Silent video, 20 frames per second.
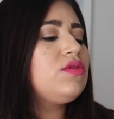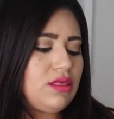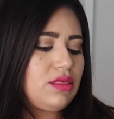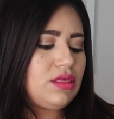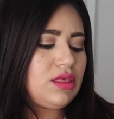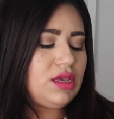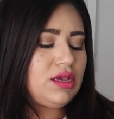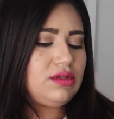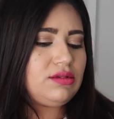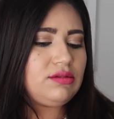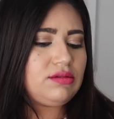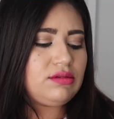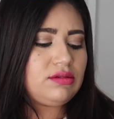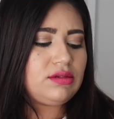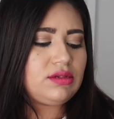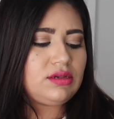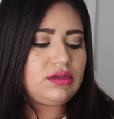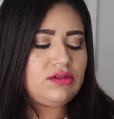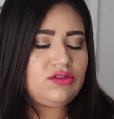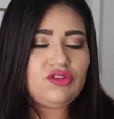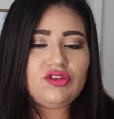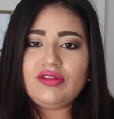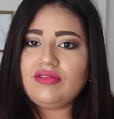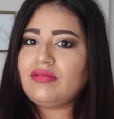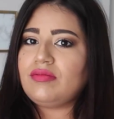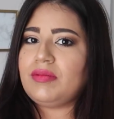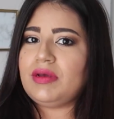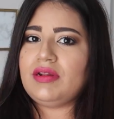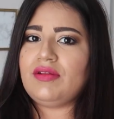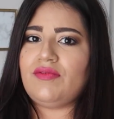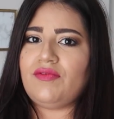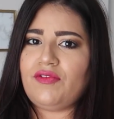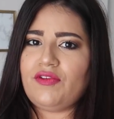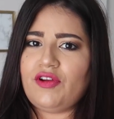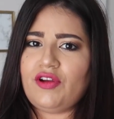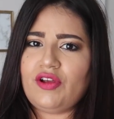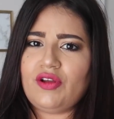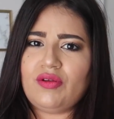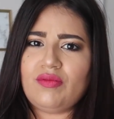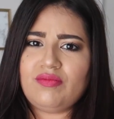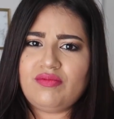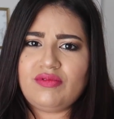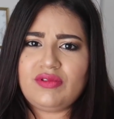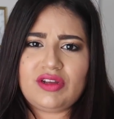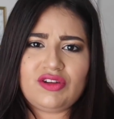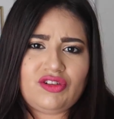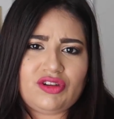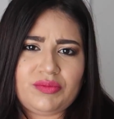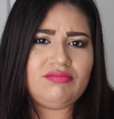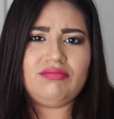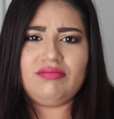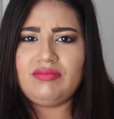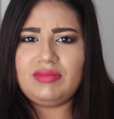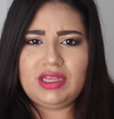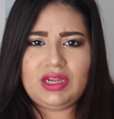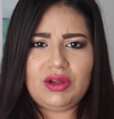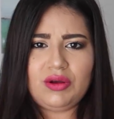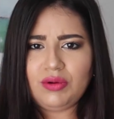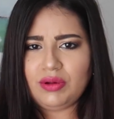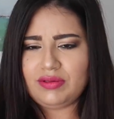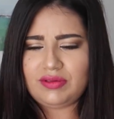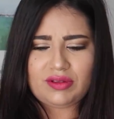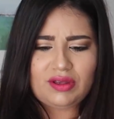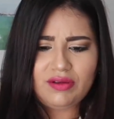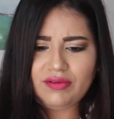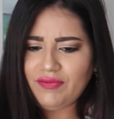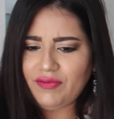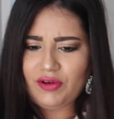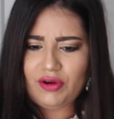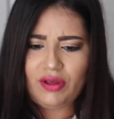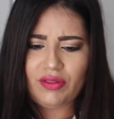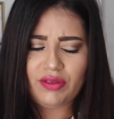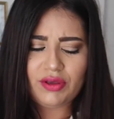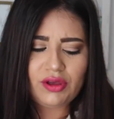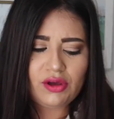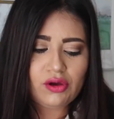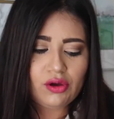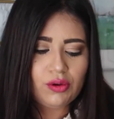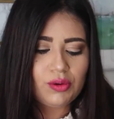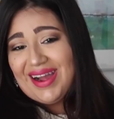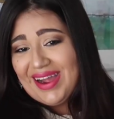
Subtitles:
This is just meant for touch-up, you know, it's for on the go.